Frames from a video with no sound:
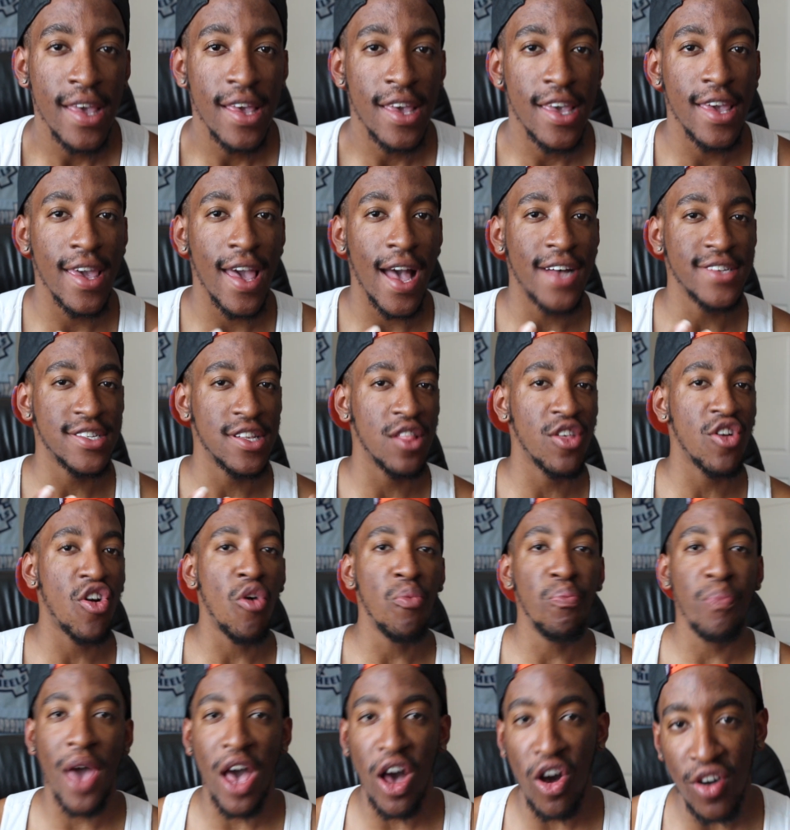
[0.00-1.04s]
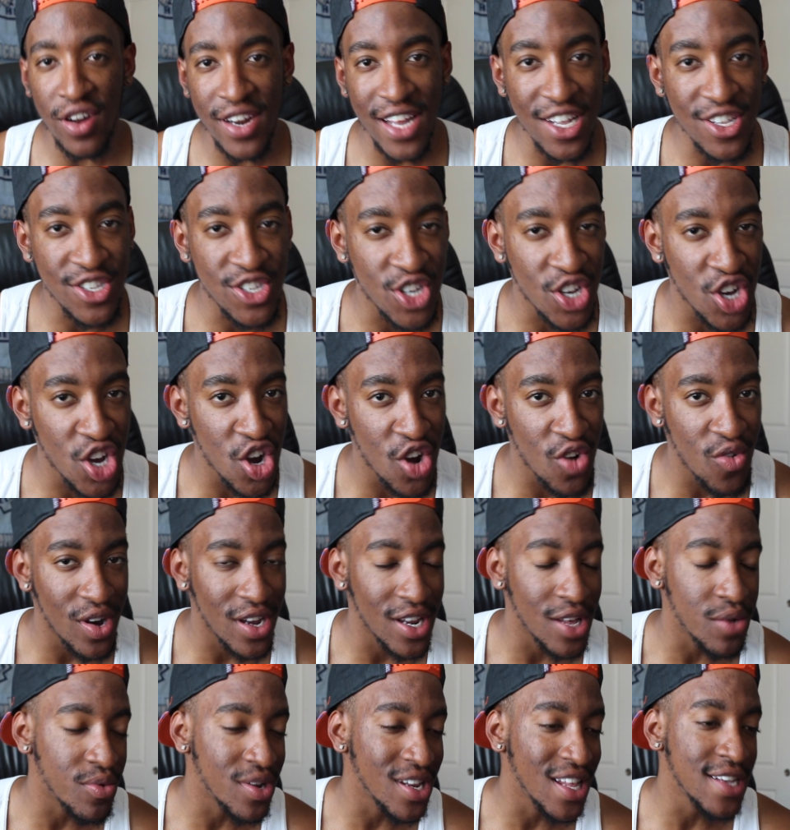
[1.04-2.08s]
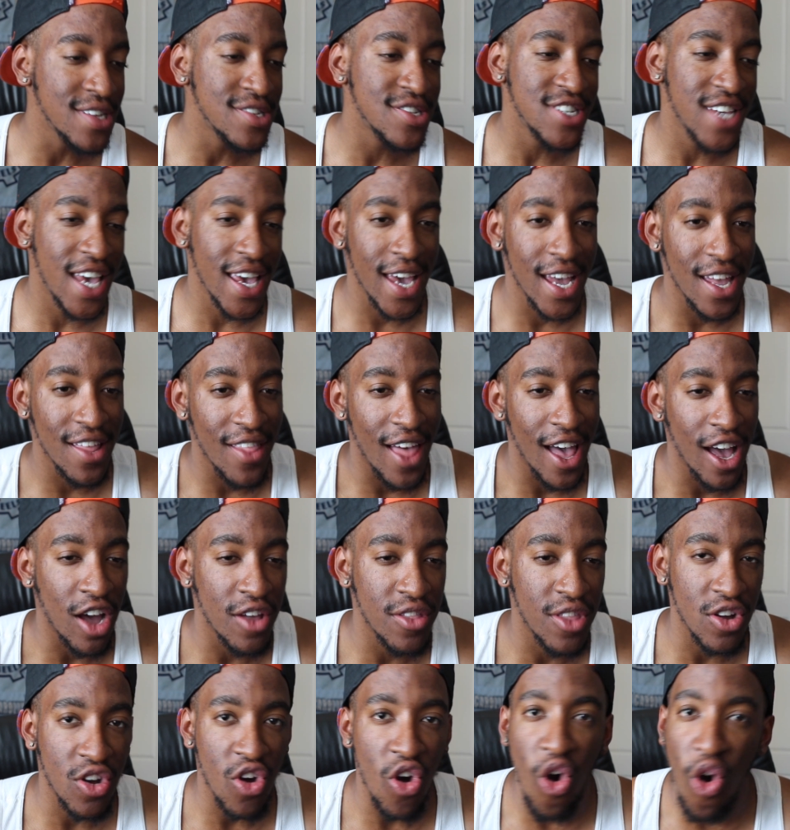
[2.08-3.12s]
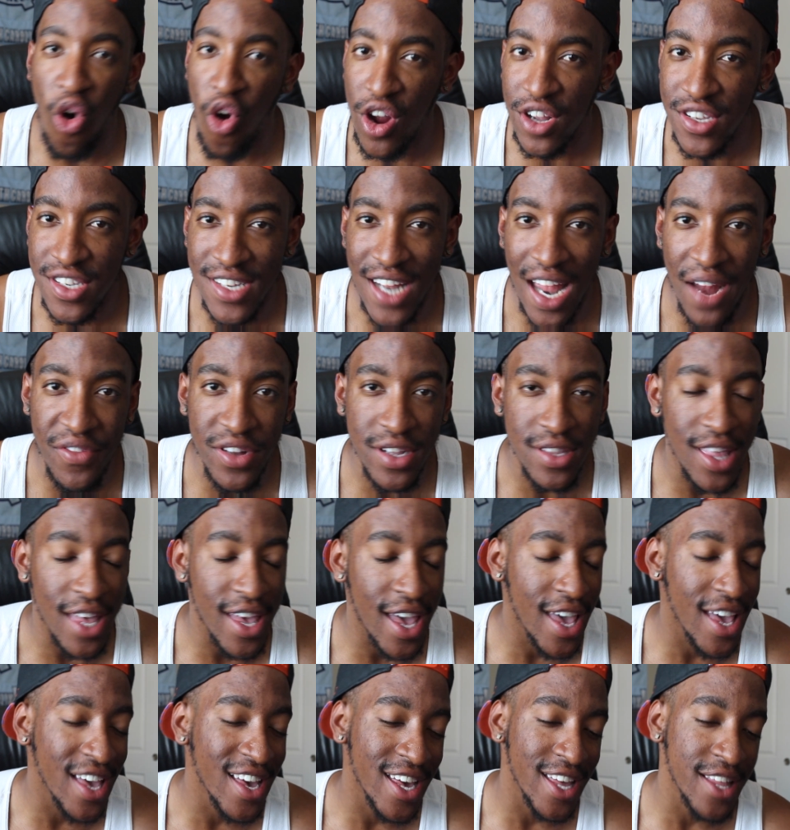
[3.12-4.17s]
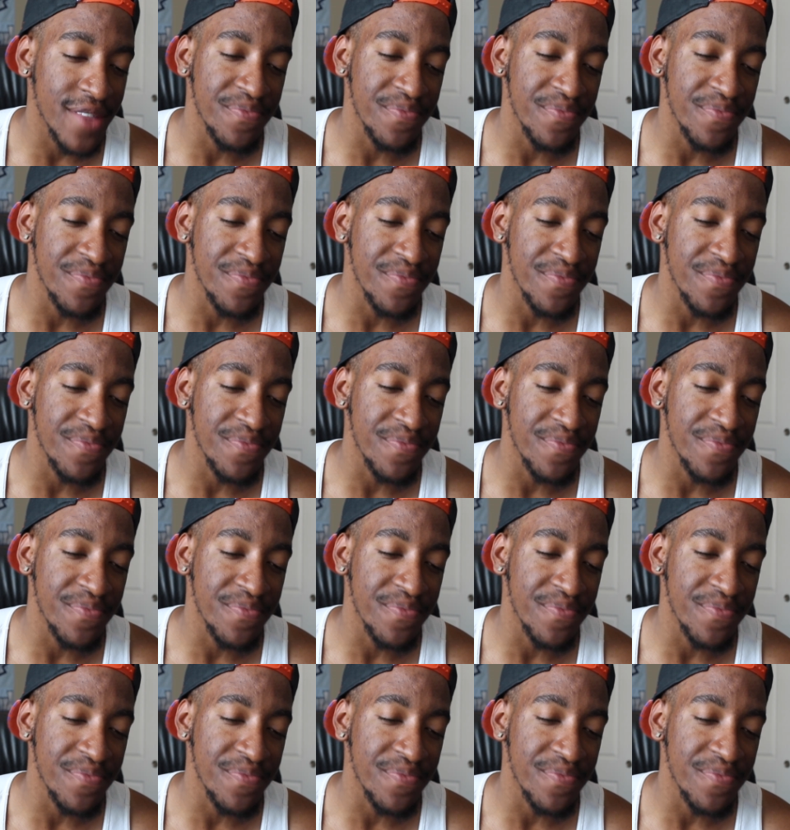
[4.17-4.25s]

He has a little melody too when he's singing like on the chorus and everything.